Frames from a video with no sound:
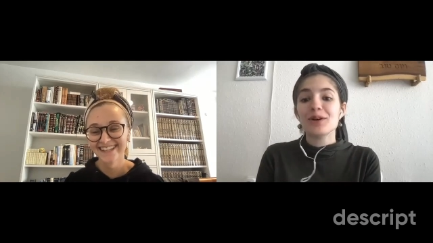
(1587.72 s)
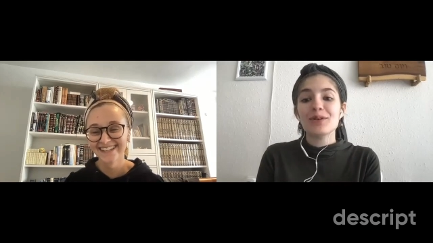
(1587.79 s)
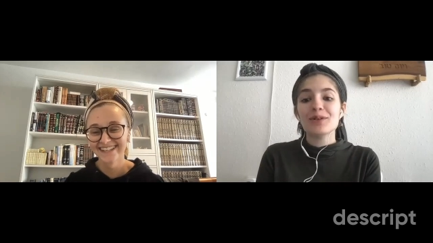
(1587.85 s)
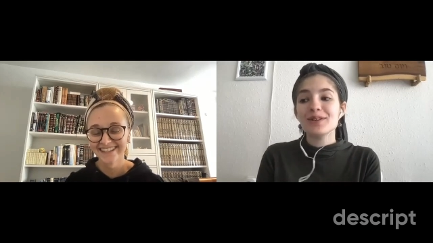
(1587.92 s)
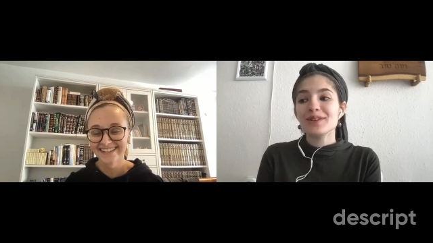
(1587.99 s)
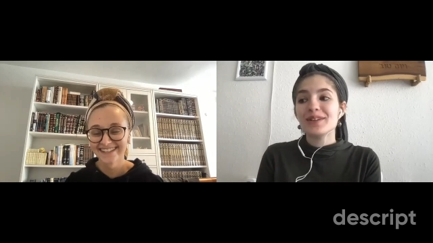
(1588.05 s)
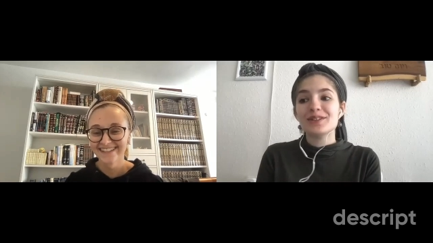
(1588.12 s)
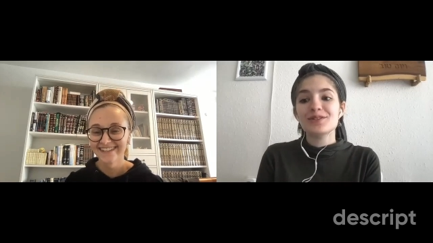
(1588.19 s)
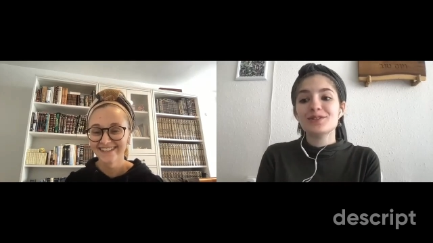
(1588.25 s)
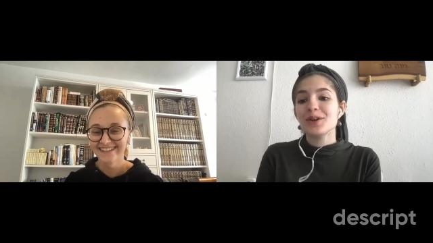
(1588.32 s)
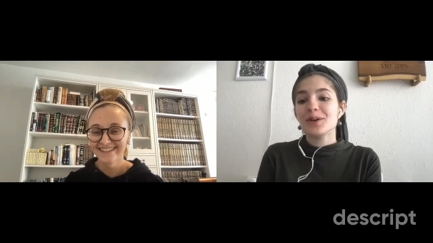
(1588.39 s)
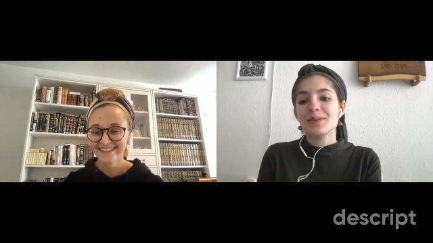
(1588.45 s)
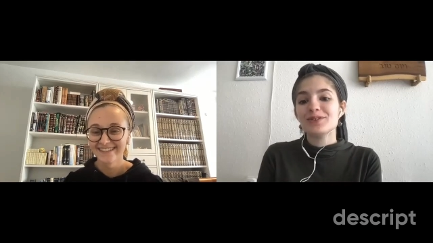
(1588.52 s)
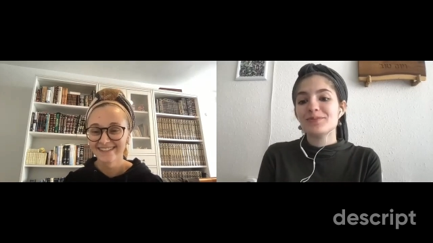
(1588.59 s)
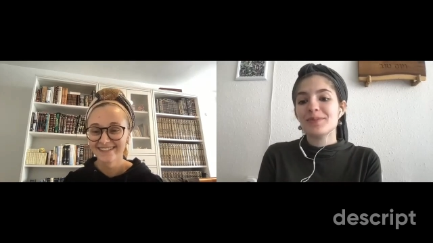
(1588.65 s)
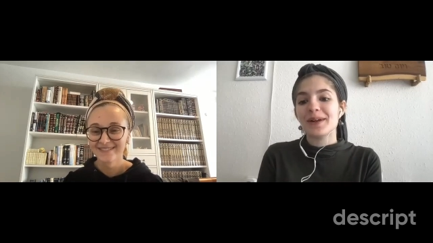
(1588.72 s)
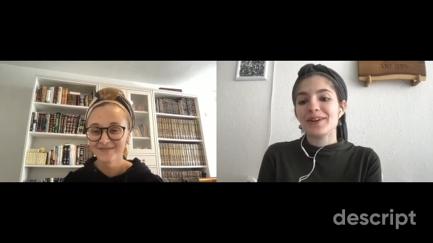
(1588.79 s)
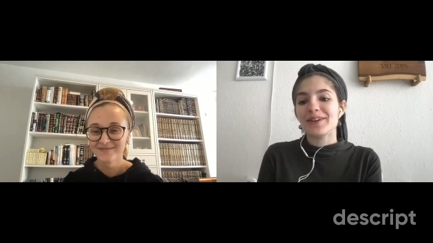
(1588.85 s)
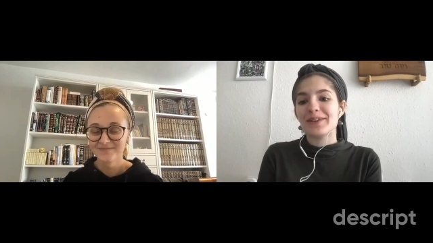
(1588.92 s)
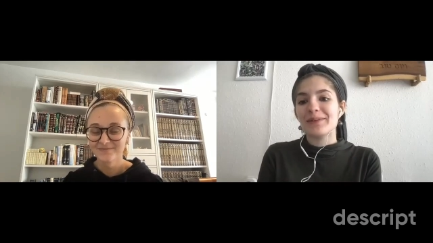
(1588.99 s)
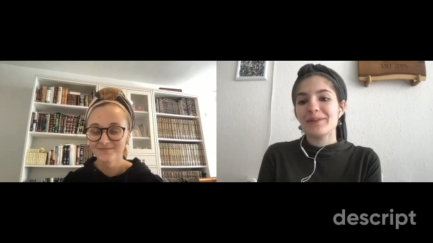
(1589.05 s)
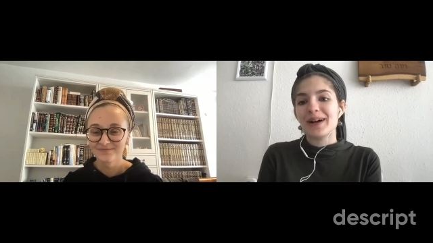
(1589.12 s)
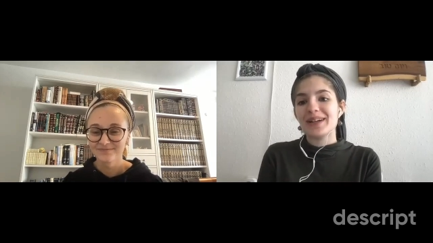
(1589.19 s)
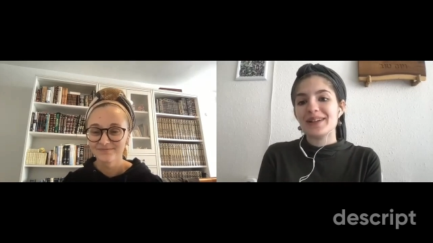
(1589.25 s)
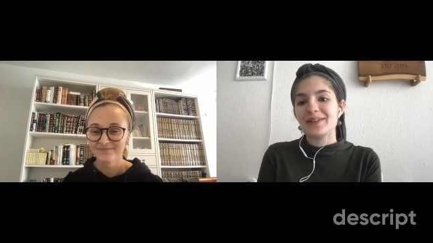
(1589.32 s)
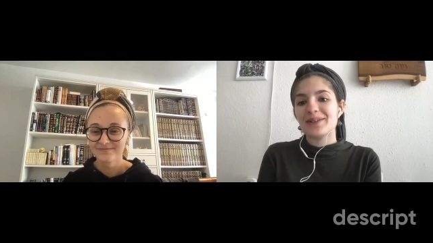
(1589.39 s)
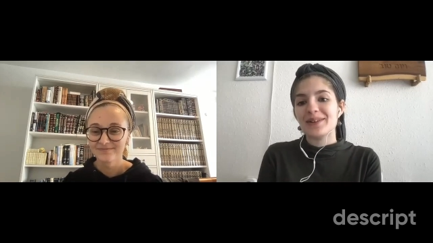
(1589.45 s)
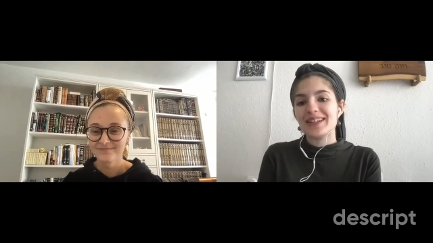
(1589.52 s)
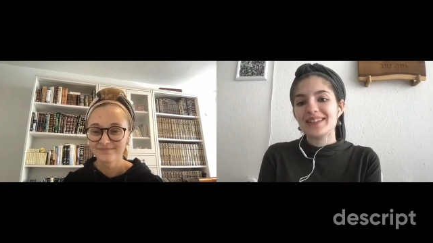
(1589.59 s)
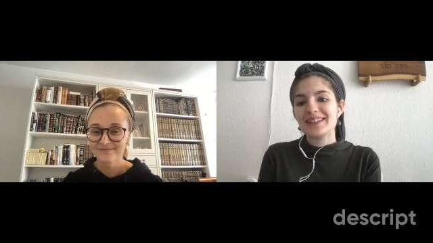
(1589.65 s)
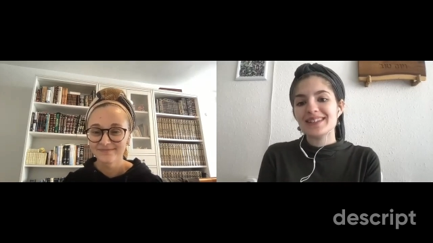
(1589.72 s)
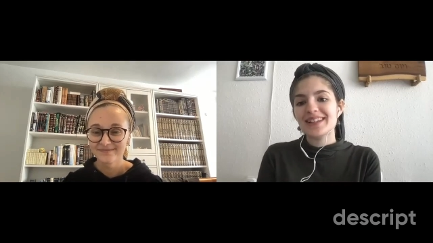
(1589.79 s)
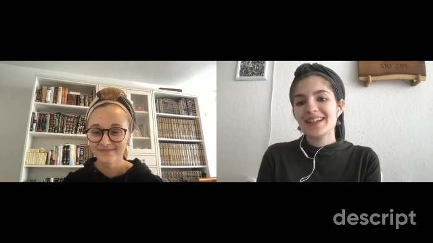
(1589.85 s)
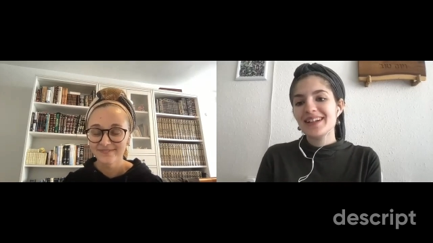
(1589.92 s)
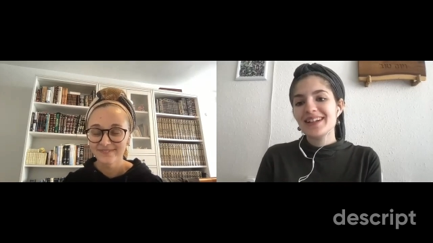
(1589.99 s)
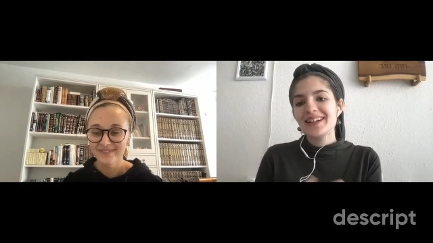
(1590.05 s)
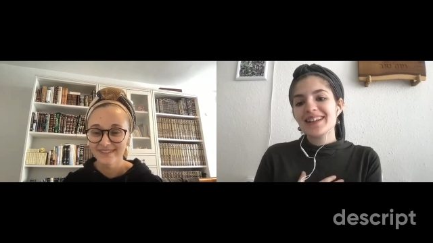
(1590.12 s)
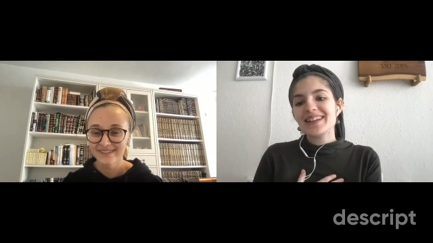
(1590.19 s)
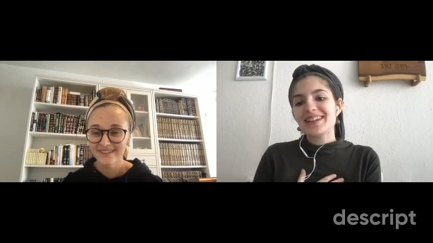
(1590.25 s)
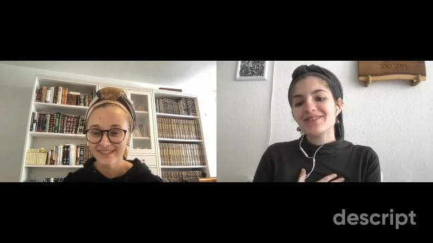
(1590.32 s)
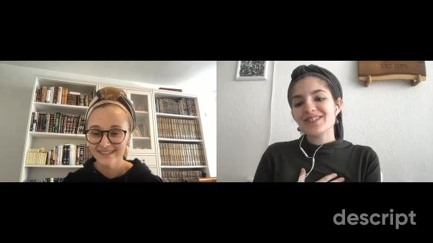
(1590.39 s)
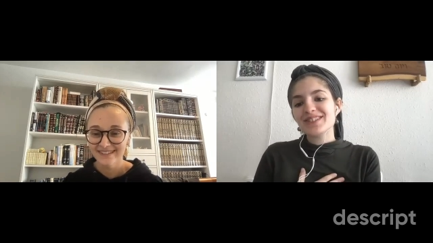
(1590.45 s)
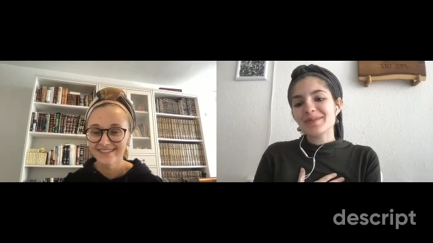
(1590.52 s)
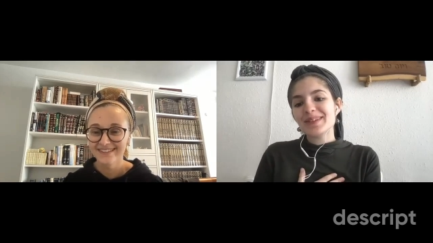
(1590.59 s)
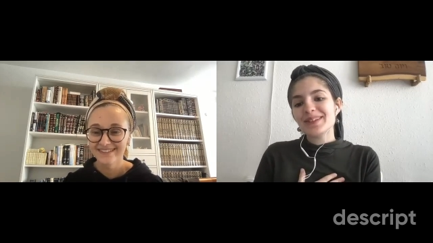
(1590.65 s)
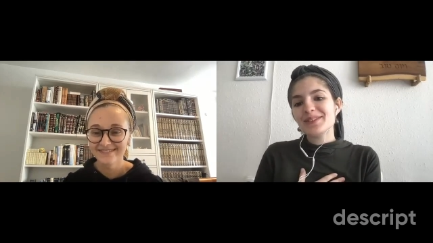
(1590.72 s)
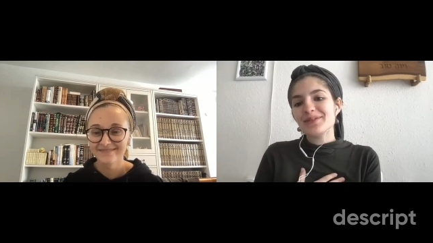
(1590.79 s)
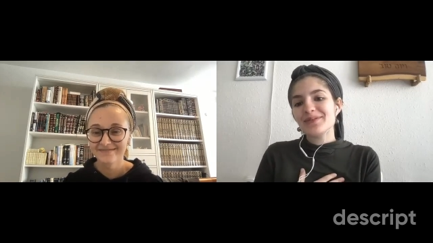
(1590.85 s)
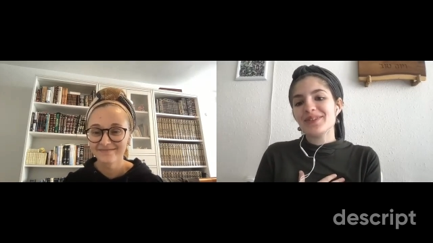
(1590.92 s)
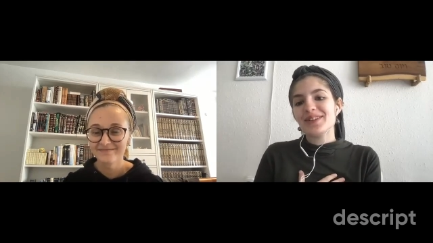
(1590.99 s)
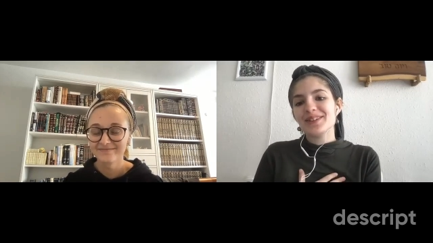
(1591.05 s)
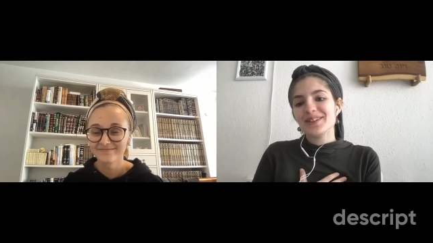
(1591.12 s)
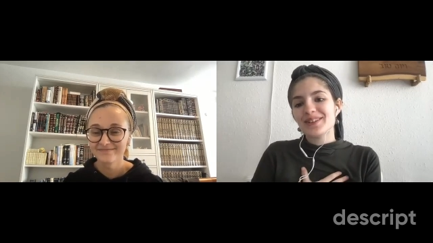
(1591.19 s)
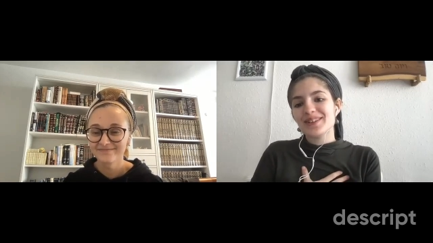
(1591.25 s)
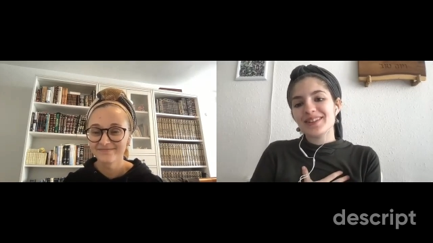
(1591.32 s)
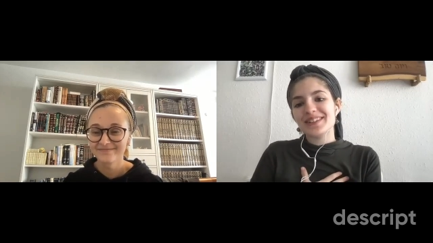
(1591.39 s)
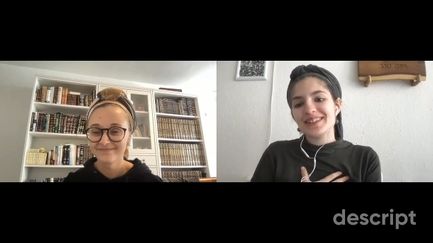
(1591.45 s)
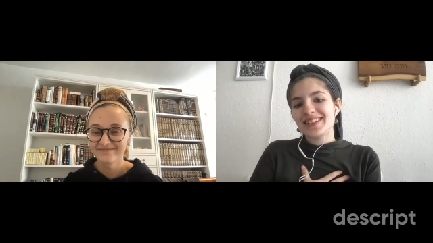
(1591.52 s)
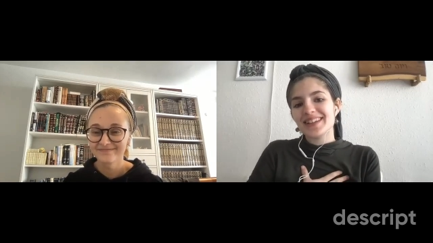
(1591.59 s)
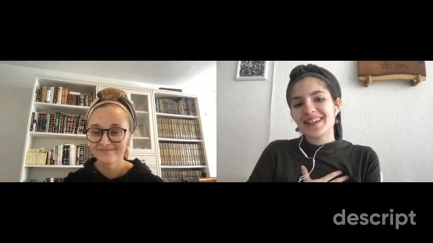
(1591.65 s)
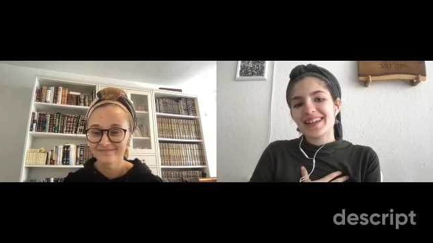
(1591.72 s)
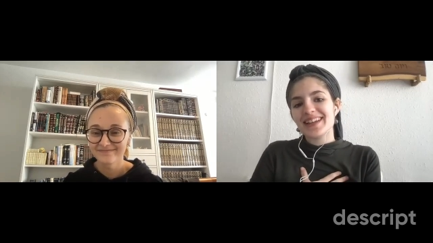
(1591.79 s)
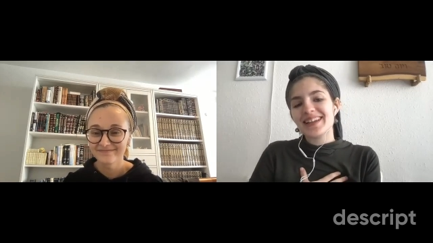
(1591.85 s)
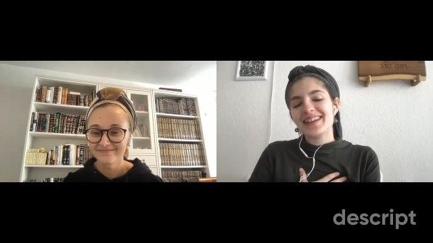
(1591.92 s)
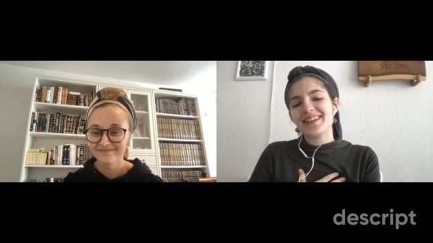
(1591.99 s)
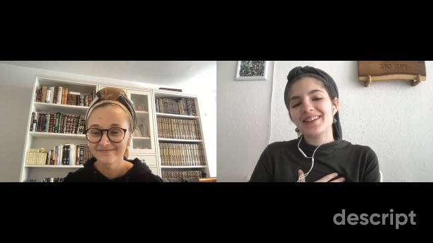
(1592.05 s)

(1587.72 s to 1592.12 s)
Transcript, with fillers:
Speaker 1: so it's so much better than white noise. Like it just makes you feel good to like